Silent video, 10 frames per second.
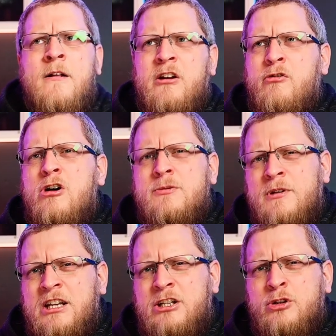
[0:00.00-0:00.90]
There are some
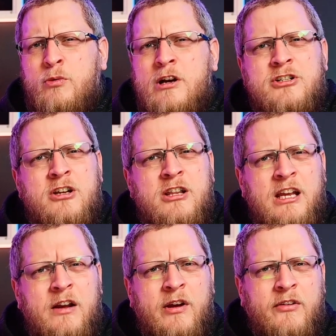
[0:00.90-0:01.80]
additional questions, I
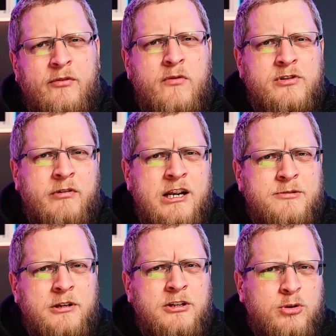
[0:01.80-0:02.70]
think, if it involves
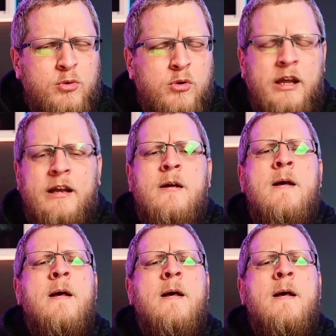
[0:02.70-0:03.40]
harassment and stalking.